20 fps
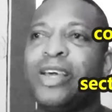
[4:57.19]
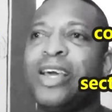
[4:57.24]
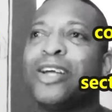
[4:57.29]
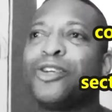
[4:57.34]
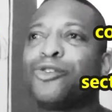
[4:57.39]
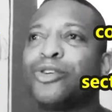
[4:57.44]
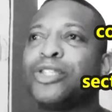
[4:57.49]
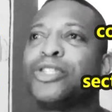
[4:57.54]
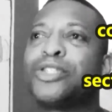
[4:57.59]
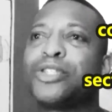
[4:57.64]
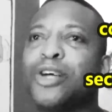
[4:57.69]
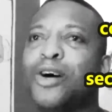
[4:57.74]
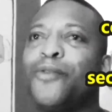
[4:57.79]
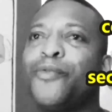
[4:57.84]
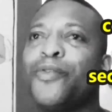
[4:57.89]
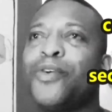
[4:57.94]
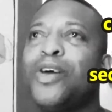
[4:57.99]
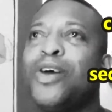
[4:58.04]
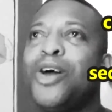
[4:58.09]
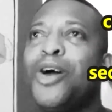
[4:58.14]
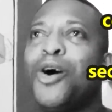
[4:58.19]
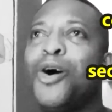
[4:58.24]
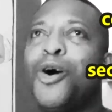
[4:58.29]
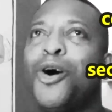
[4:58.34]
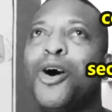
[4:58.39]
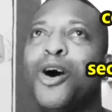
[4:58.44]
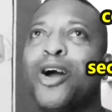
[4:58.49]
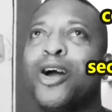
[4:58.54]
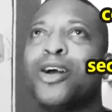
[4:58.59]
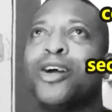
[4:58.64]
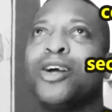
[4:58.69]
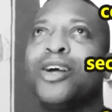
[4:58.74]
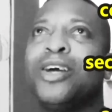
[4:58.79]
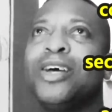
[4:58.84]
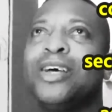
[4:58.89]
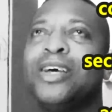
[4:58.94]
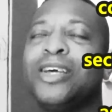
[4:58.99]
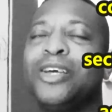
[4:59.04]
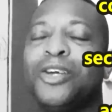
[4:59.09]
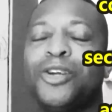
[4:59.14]
hatred stuff or,
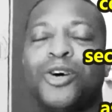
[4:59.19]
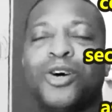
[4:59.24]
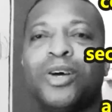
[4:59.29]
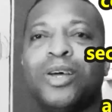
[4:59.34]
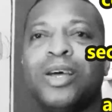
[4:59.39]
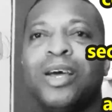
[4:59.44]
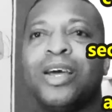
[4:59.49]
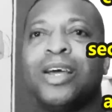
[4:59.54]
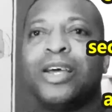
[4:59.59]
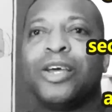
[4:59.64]
you know,